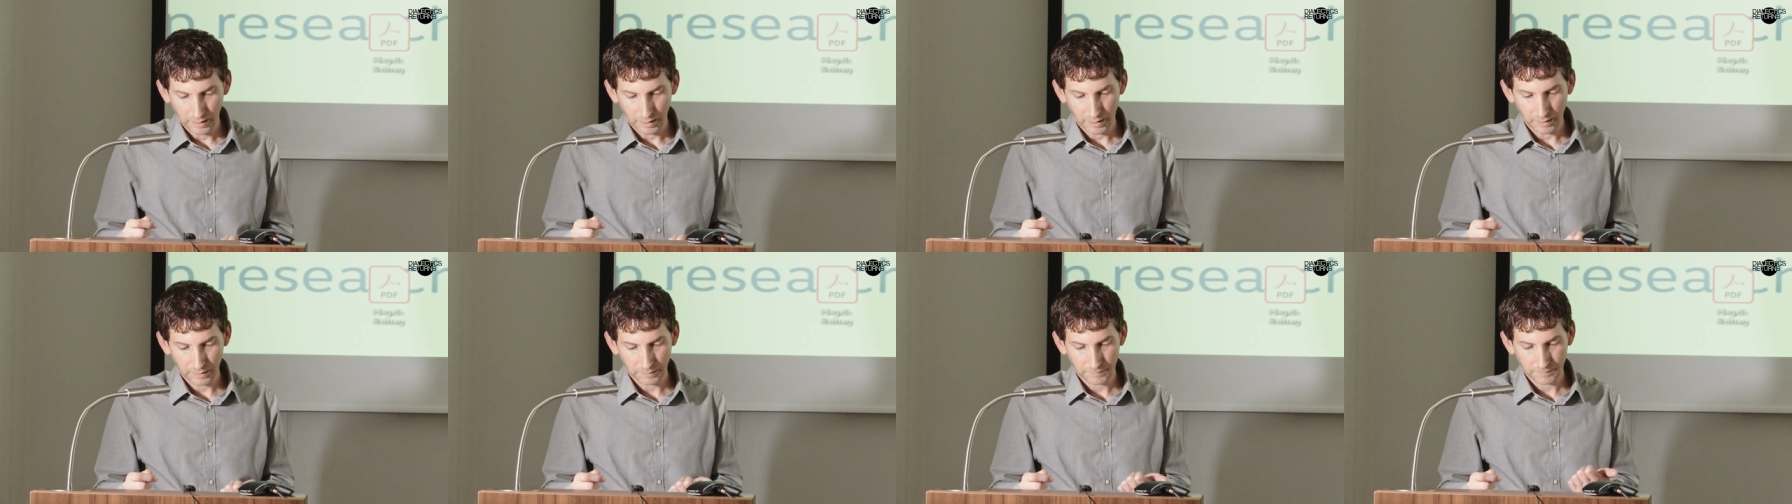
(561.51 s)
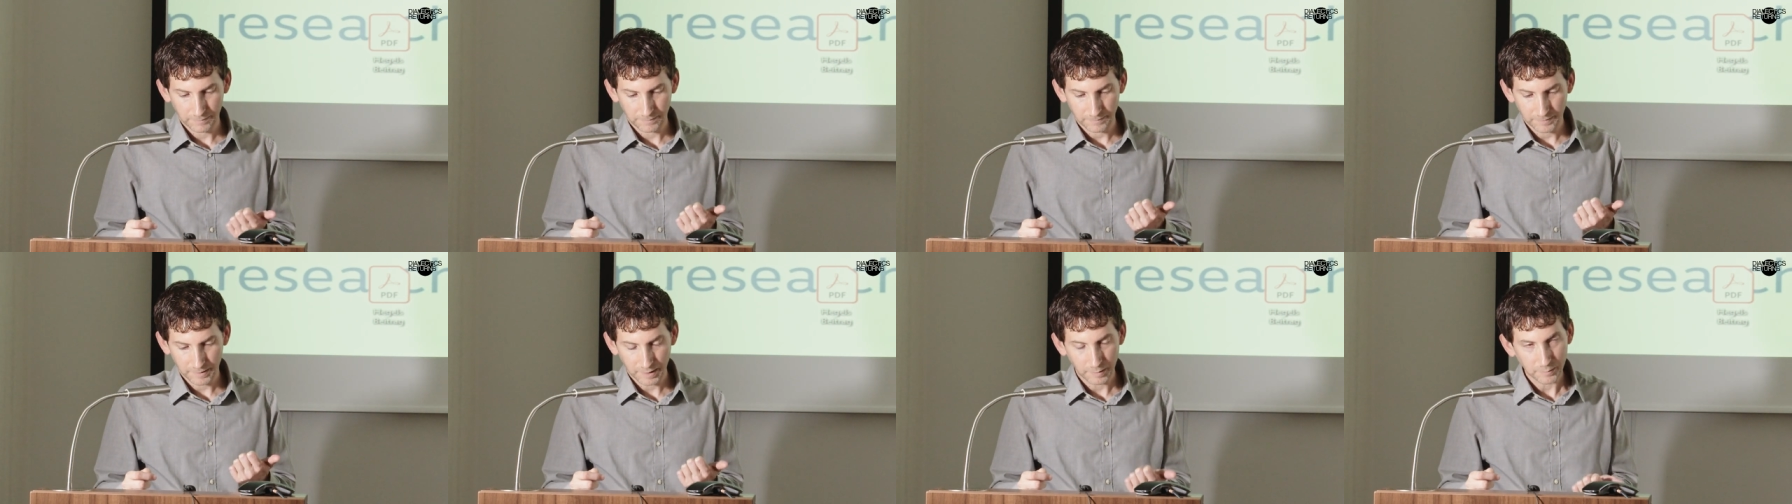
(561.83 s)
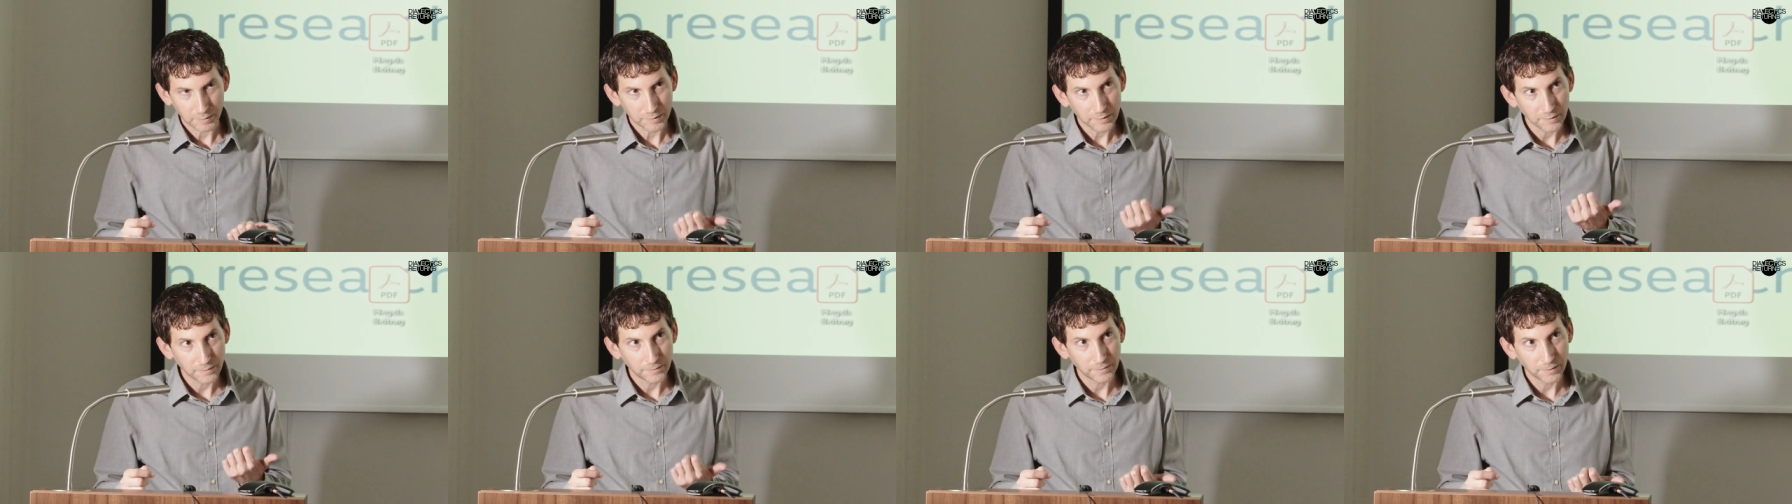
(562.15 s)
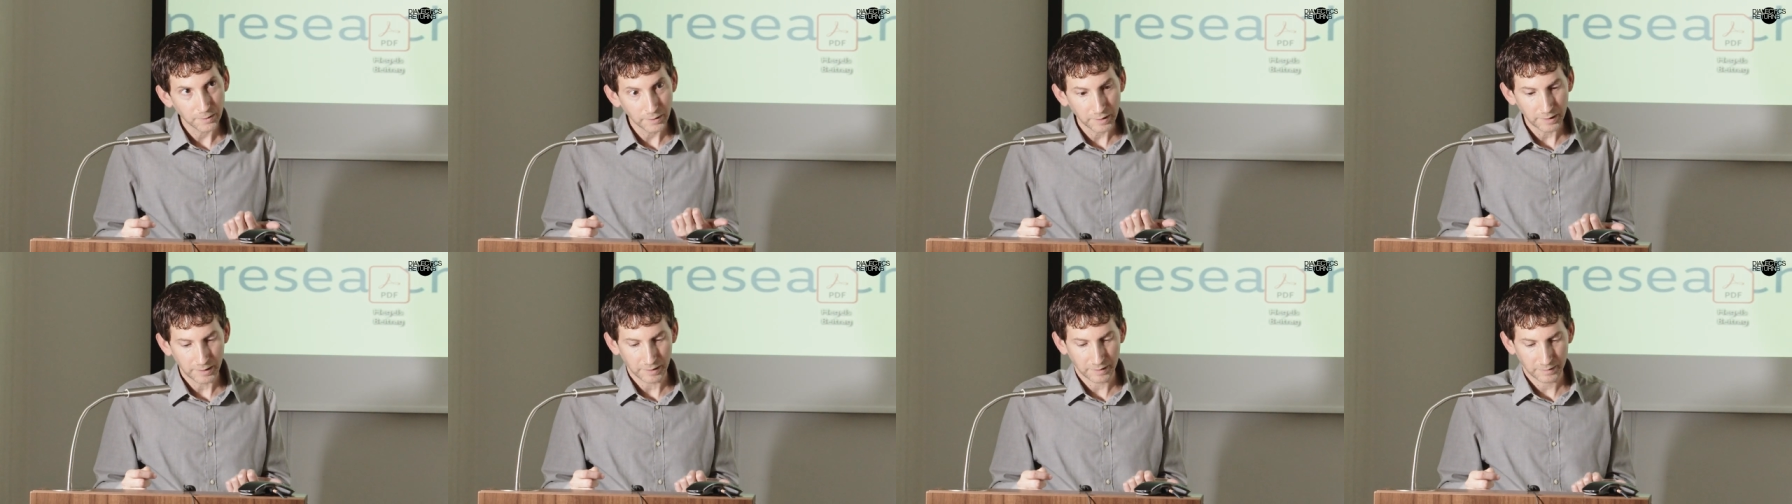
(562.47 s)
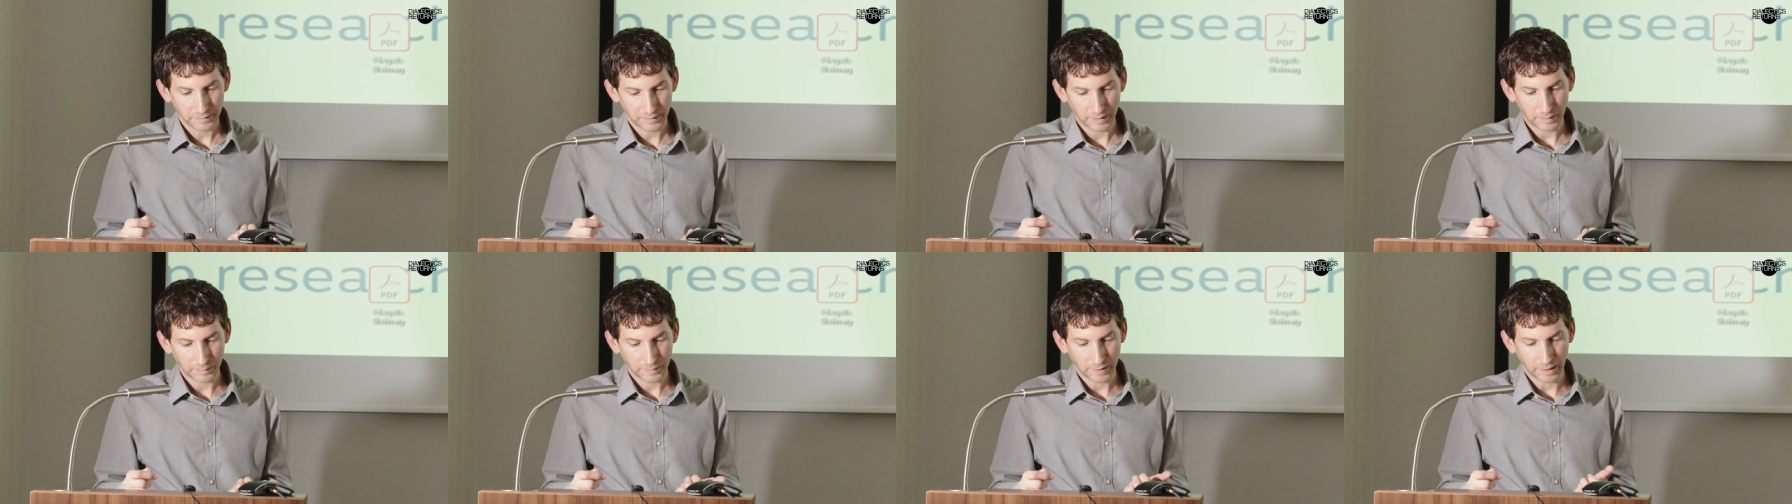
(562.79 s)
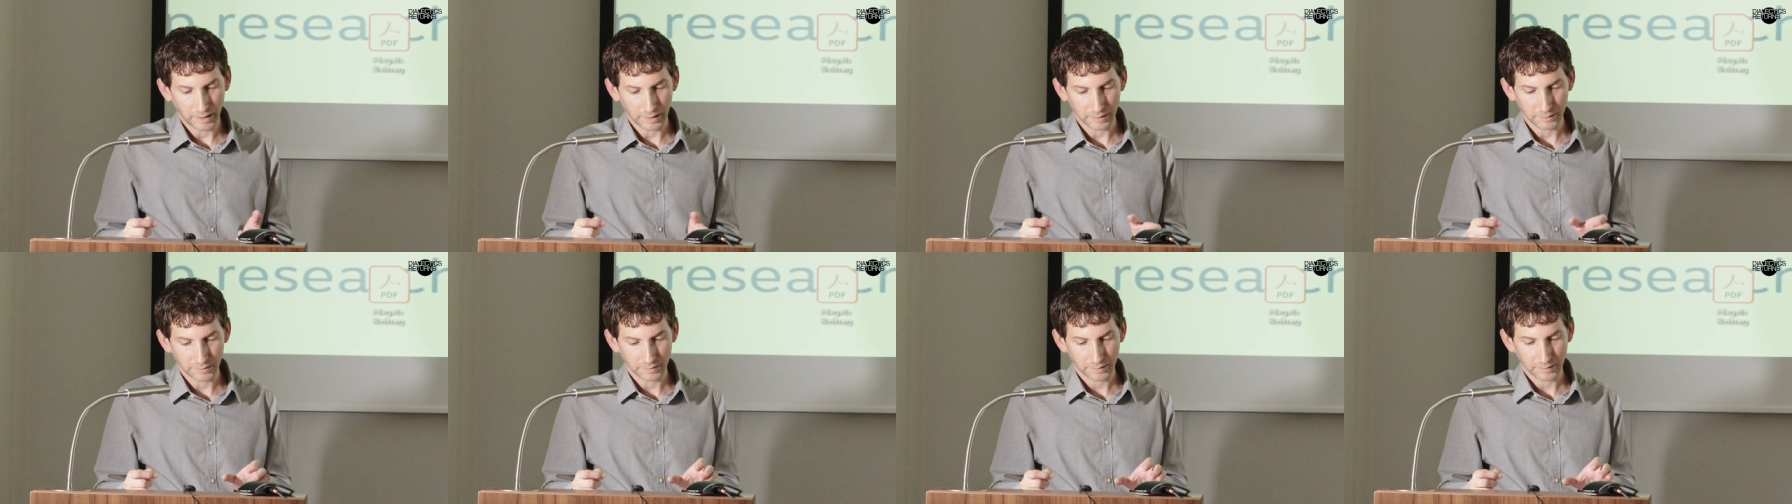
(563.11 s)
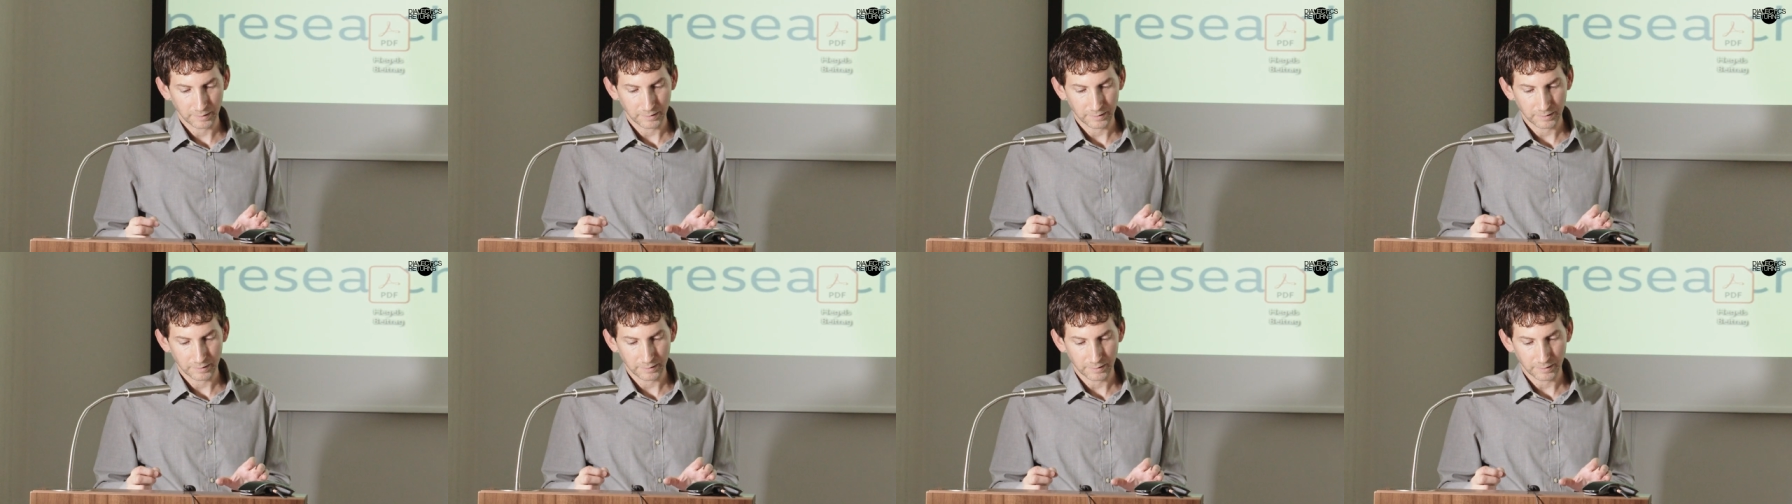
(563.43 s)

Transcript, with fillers: he seems to fully accept Hegel's